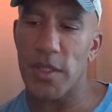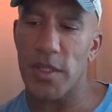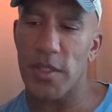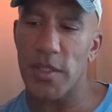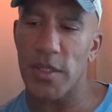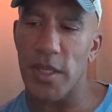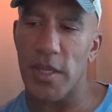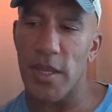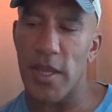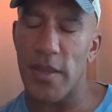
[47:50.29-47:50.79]
it
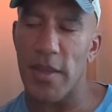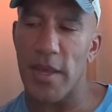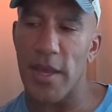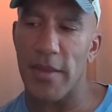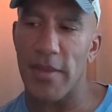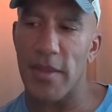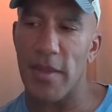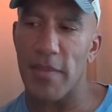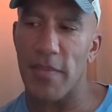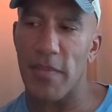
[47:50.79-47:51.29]
is, and, and
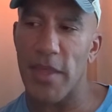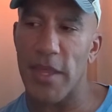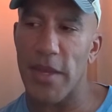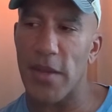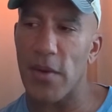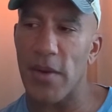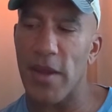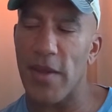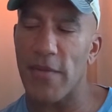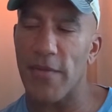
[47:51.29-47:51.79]
that, that
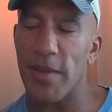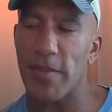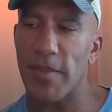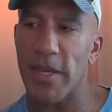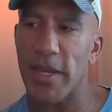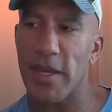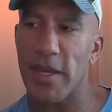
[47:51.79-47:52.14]
they don't have